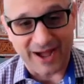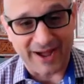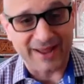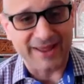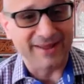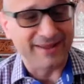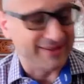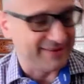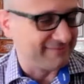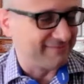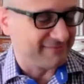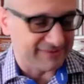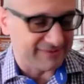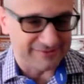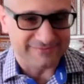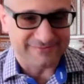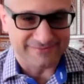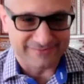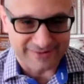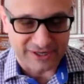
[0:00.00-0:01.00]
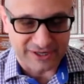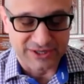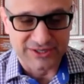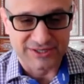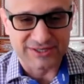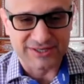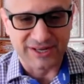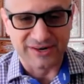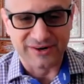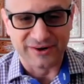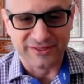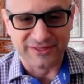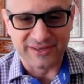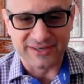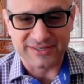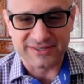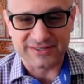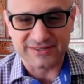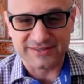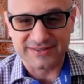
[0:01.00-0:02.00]
I consider
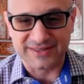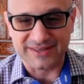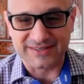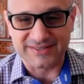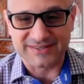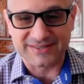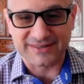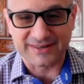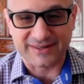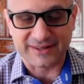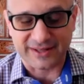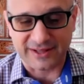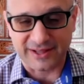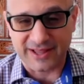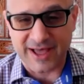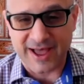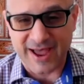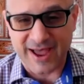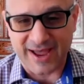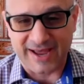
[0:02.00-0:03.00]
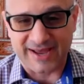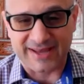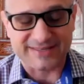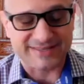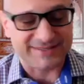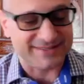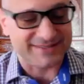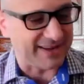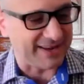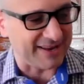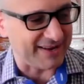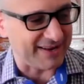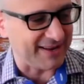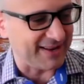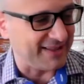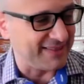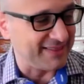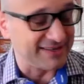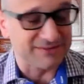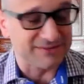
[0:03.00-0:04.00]
this this class and
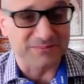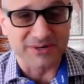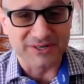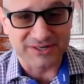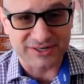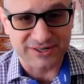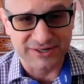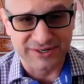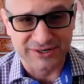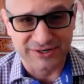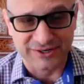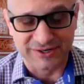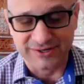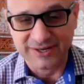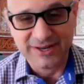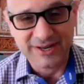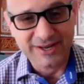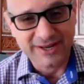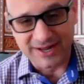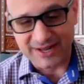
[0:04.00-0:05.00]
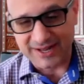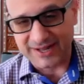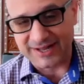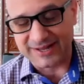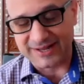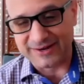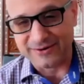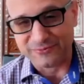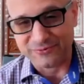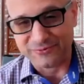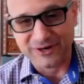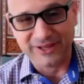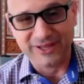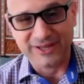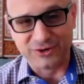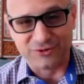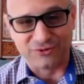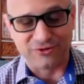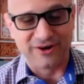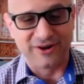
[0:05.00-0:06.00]
and this material uh,
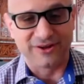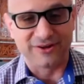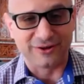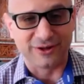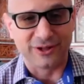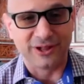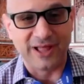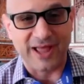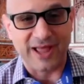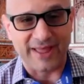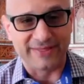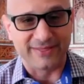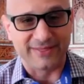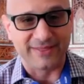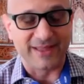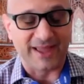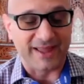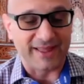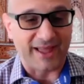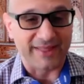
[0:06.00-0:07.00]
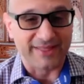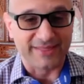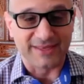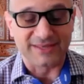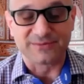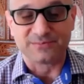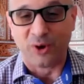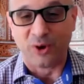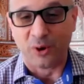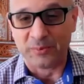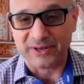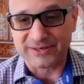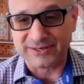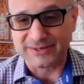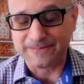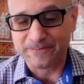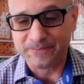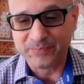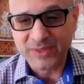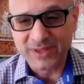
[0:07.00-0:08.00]
really critical at, at, at this moment.
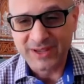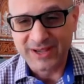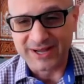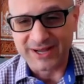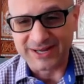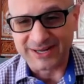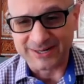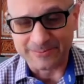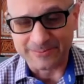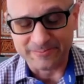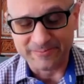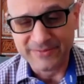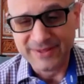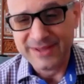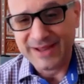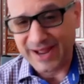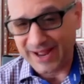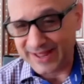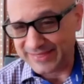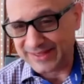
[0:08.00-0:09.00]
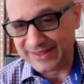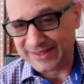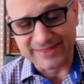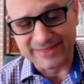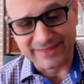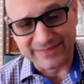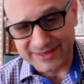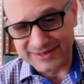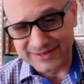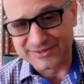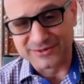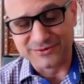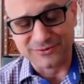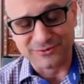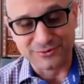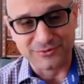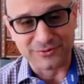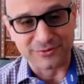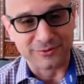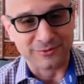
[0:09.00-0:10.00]
Um, I think that the
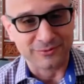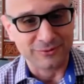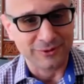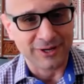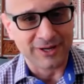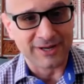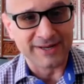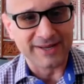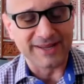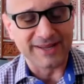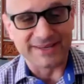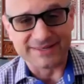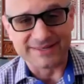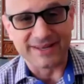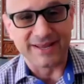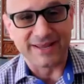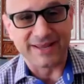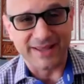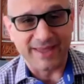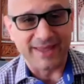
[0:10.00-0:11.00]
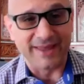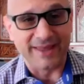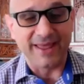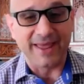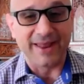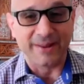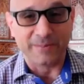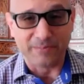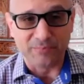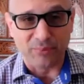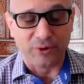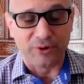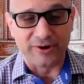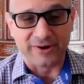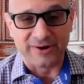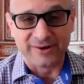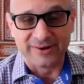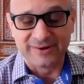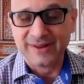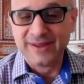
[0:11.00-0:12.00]
Instituto Lula is a, a, an
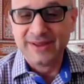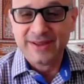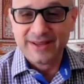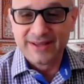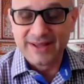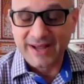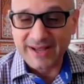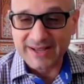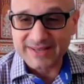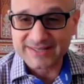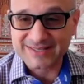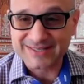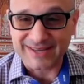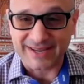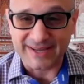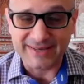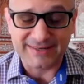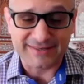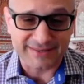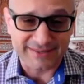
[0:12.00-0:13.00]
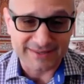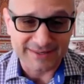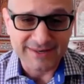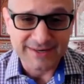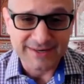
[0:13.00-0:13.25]
important uh, site